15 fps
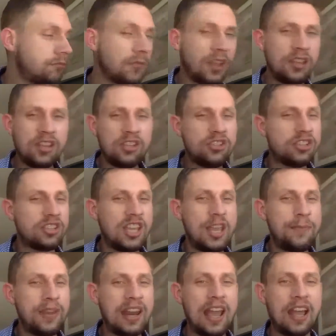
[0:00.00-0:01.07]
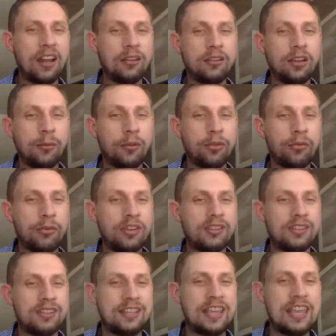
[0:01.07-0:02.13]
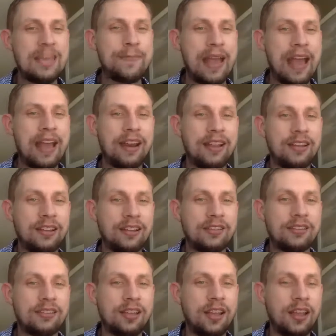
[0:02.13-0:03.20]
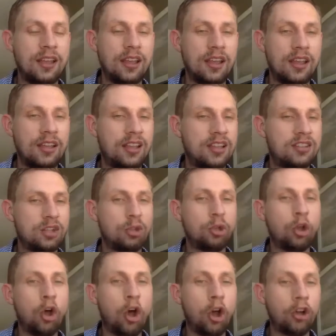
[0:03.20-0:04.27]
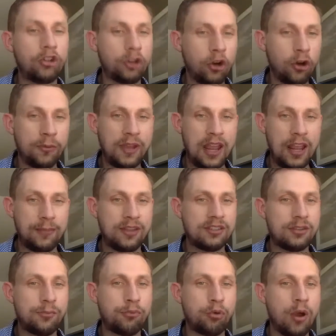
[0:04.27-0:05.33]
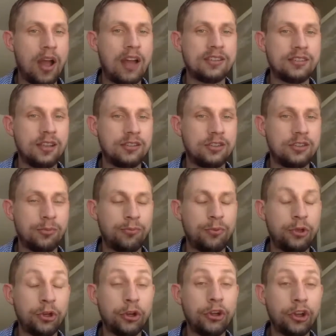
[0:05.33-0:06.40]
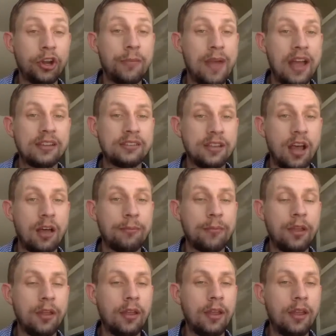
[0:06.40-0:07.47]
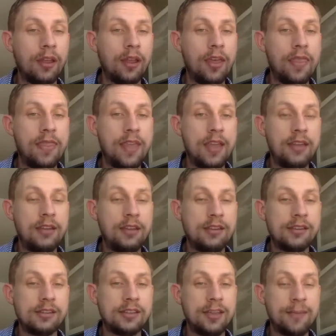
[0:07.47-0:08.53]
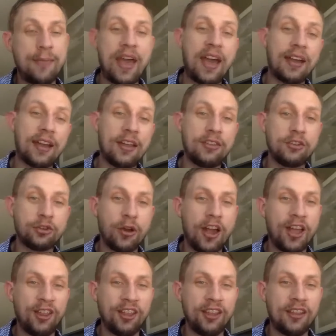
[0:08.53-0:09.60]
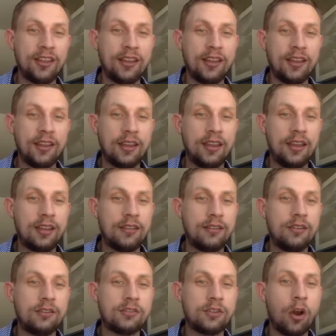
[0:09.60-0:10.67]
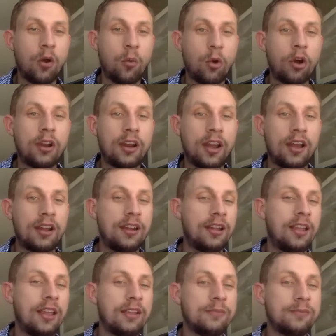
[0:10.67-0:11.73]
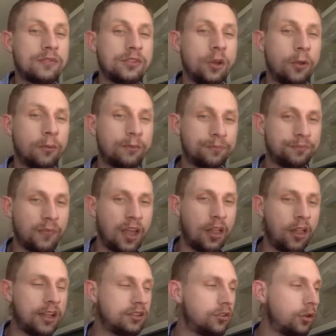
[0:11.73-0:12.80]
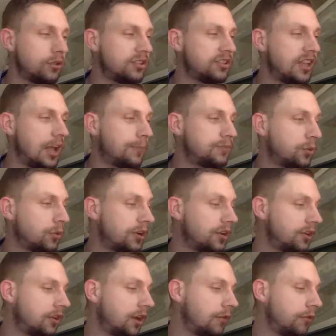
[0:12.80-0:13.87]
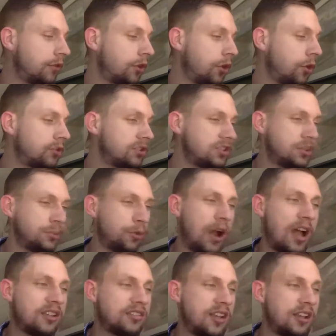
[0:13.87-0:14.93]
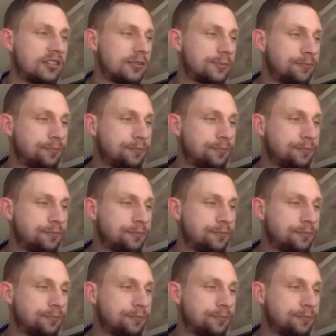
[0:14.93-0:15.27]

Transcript: And then just keeping at it. Number 3, it says keep at it. It's a long-term game. It's a process. You're going to mess up, and then you just get back on the trolley and you start working on it again. So I like those steps. I wanted to cover those. It's a process.